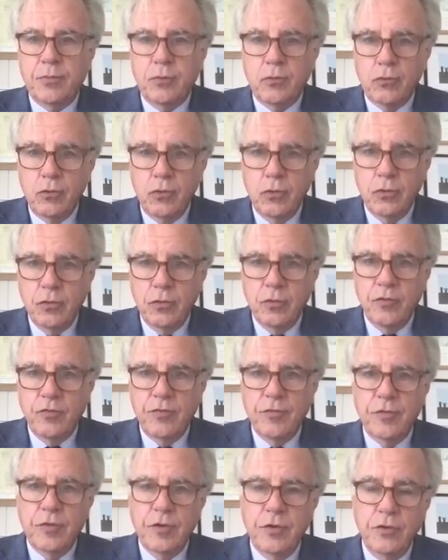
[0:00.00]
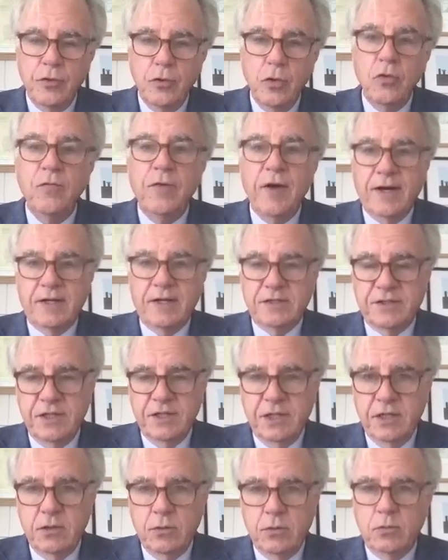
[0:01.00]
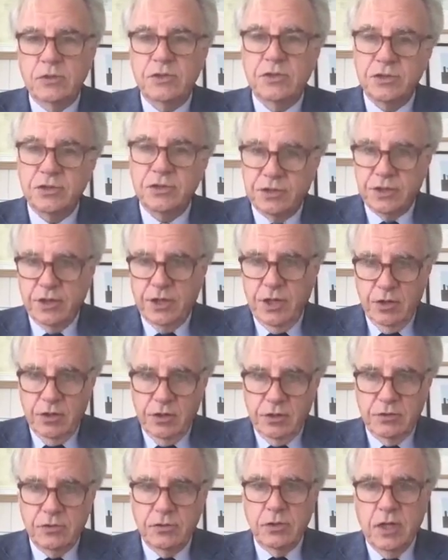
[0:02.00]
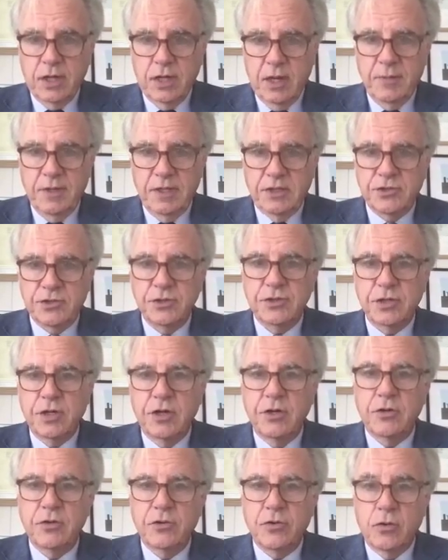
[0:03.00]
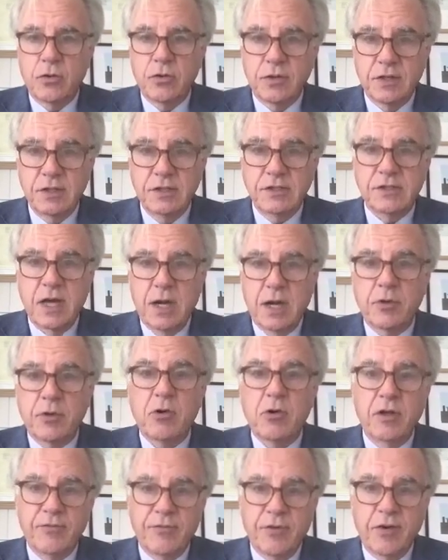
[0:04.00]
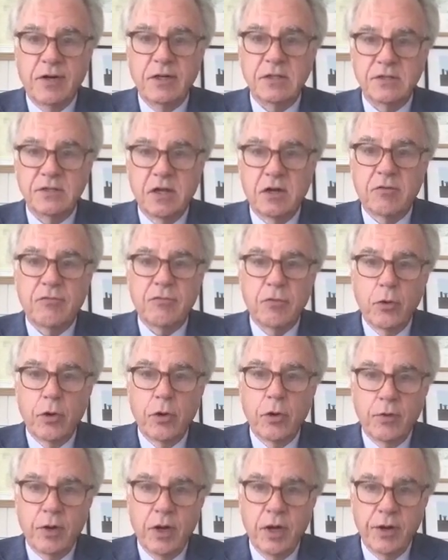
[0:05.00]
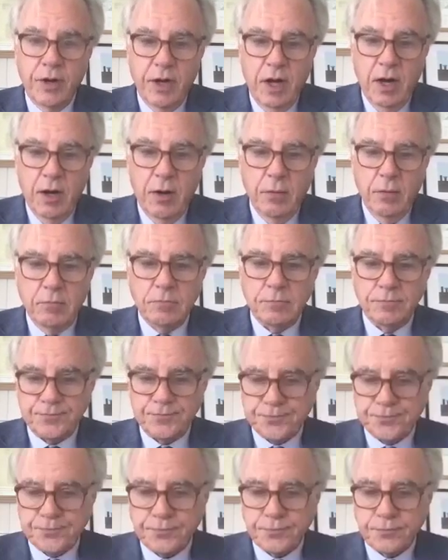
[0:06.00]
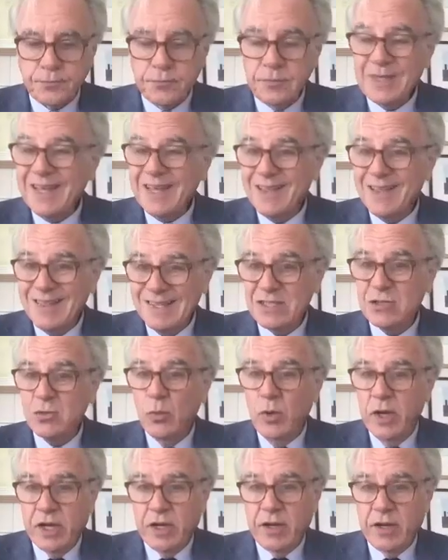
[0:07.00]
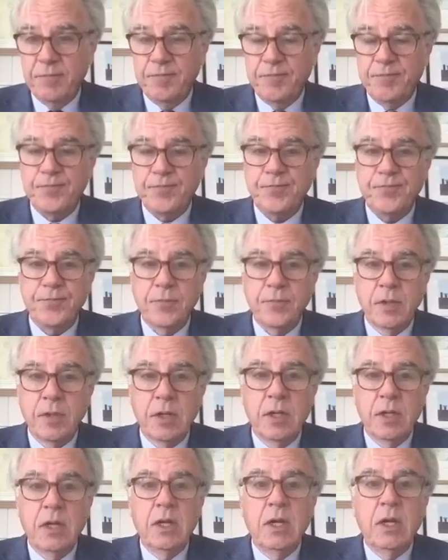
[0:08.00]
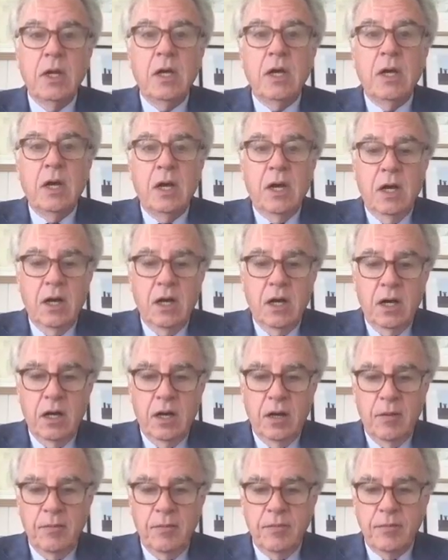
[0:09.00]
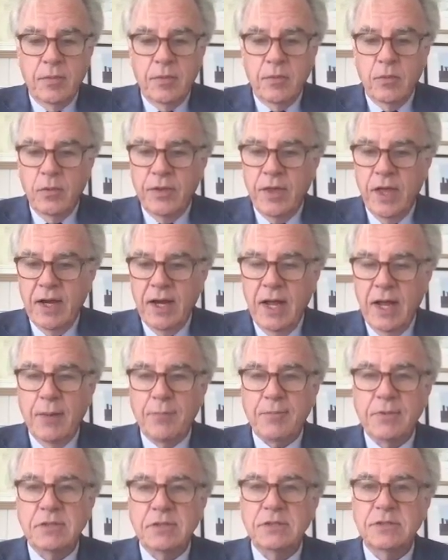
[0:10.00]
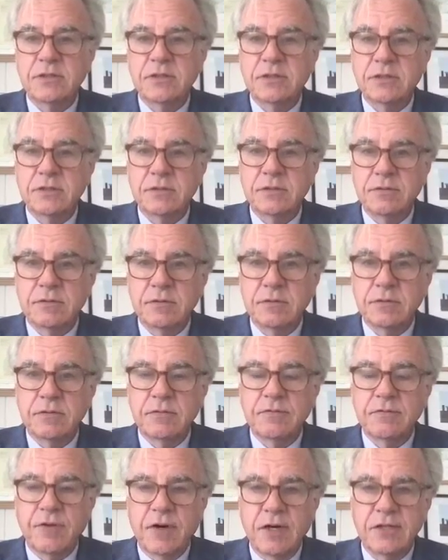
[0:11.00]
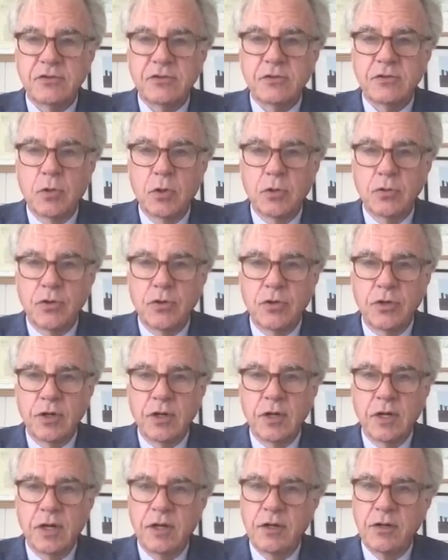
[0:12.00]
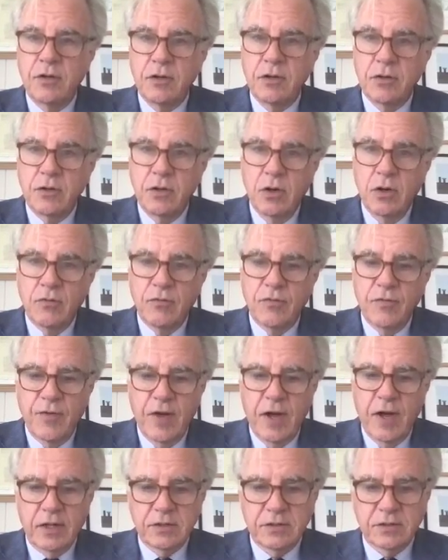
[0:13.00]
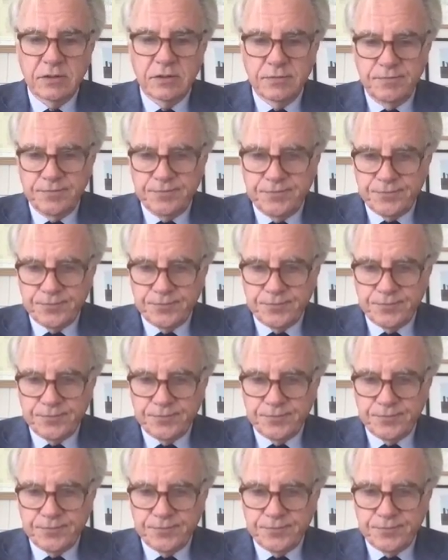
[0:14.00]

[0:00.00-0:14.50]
approve the new vaccine, which is geared, like I mentioned, geared toward these Omicron variants that are floating around now, this week. When that happens, Pfizer, Moderna, and Novavax